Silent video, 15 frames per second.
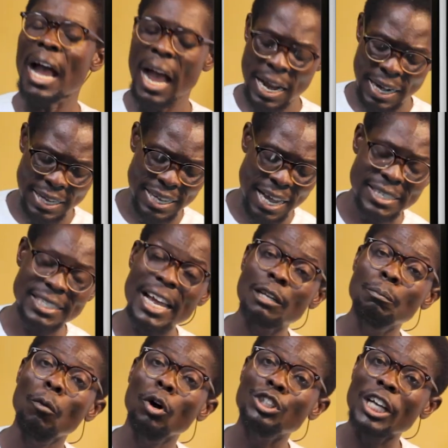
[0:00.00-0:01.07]
And as I
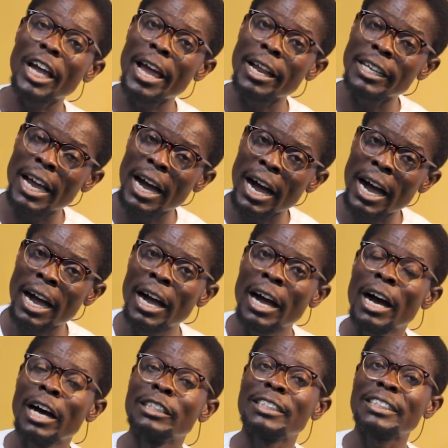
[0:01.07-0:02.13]
said much earlier,
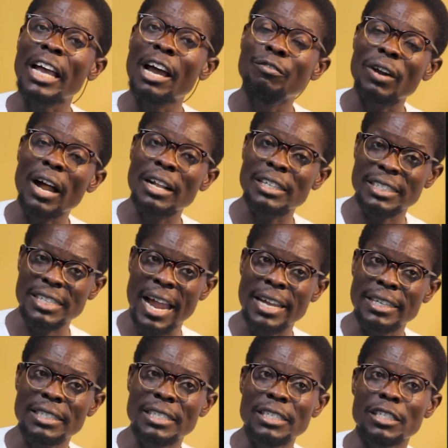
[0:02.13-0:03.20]
several
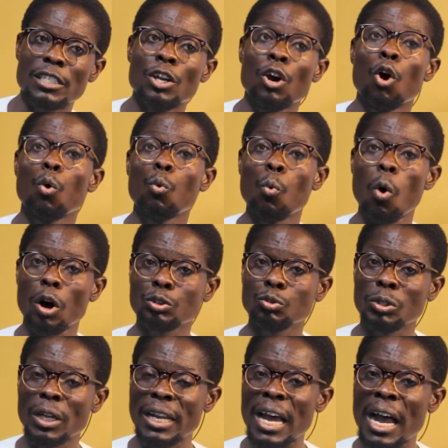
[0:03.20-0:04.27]
scientists work
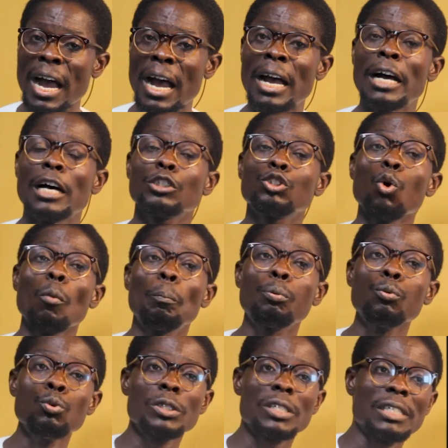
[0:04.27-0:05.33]
together to
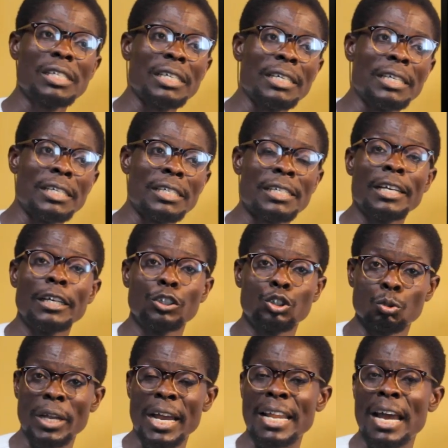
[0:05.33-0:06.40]
put this
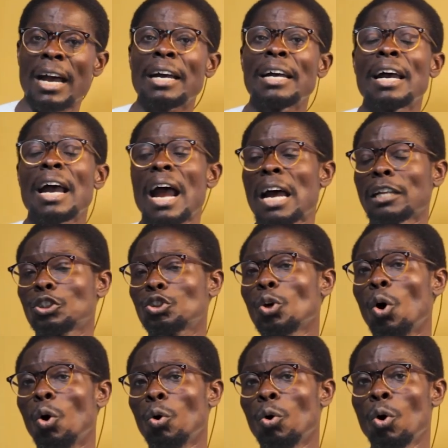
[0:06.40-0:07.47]
together. And
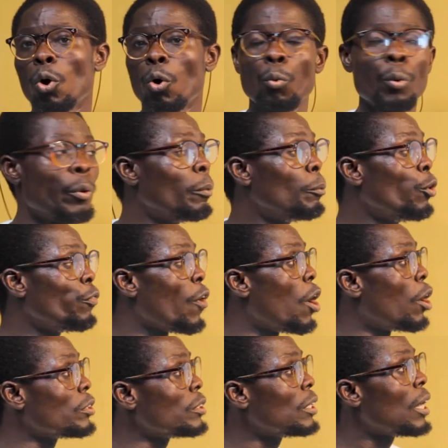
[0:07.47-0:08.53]
so we will move
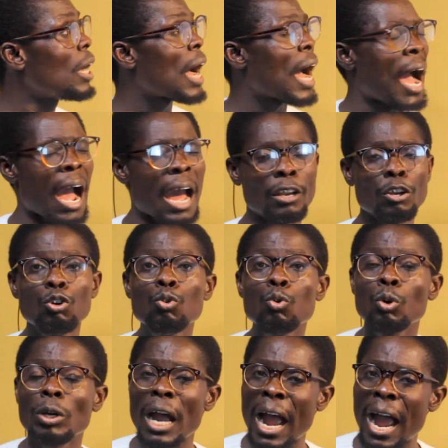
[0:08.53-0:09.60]
on and
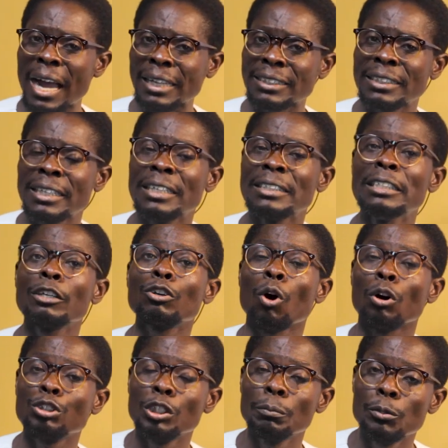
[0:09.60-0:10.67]
look at the
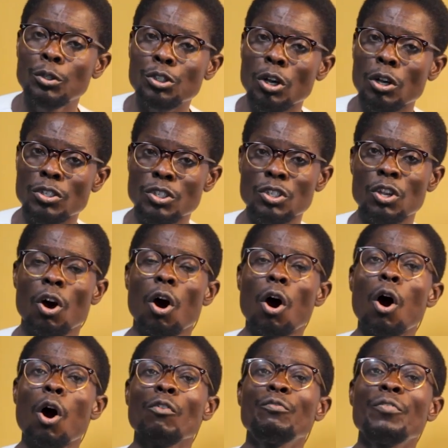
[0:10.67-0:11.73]
contributions
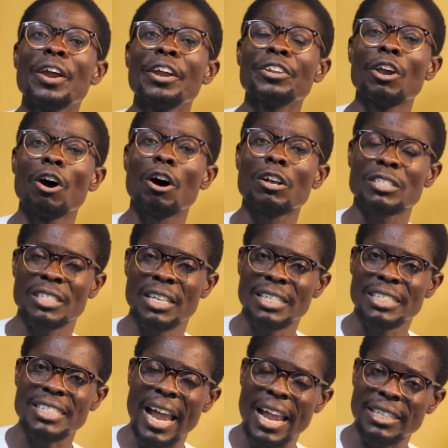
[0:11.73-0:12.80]
of various
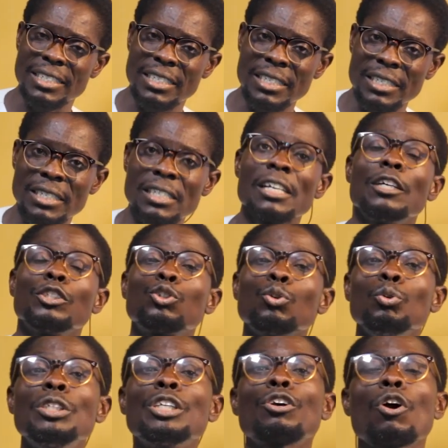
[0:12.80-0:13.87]
scientists
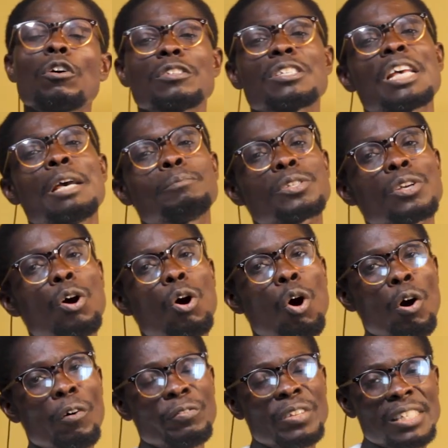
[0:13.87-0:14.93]
to the concept
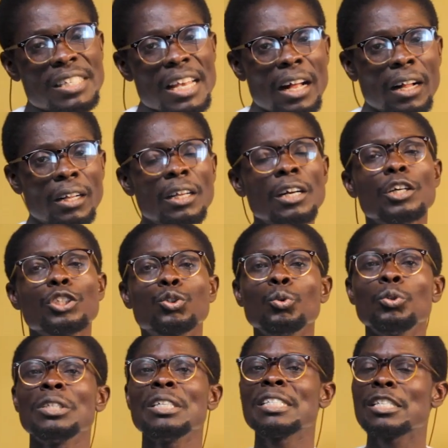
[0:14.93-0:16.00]
of the cell,
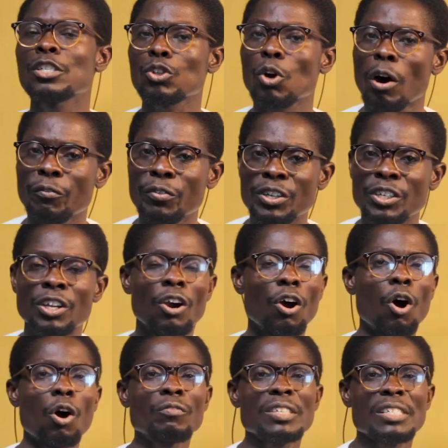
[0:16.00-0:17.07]
to the discovery
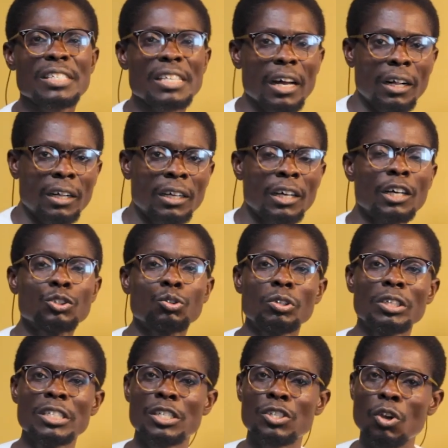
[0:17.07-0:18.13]
of the cell, to
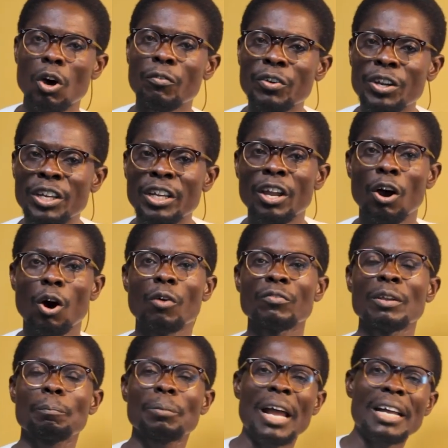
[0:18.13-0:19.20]
the discovery of
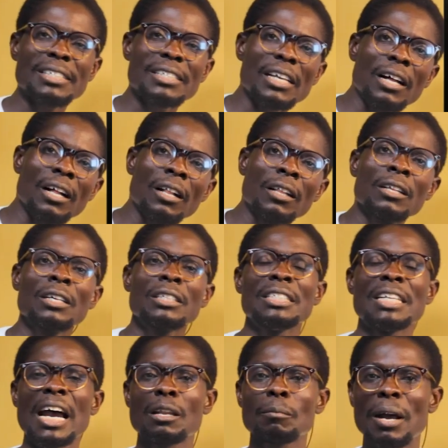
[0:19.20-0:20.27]
the plant cell,
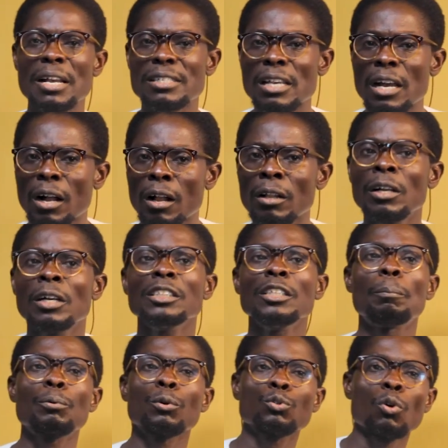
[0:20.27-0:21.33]
the animal cell, the
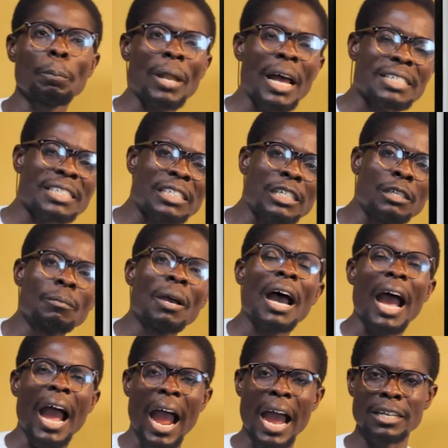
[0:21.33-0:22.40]
protoplasm,
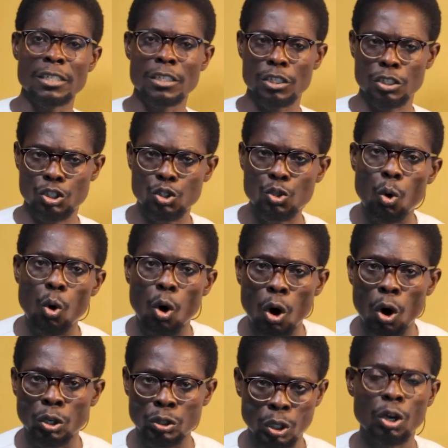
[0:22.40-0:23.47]
and so
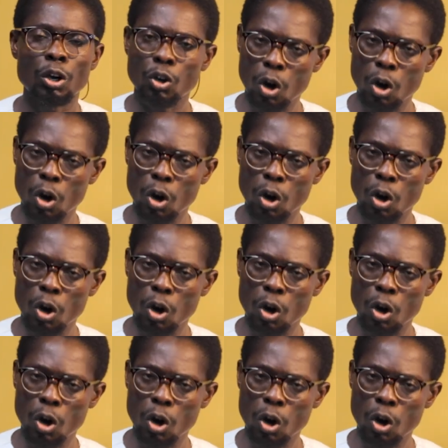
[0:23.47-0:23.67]
on.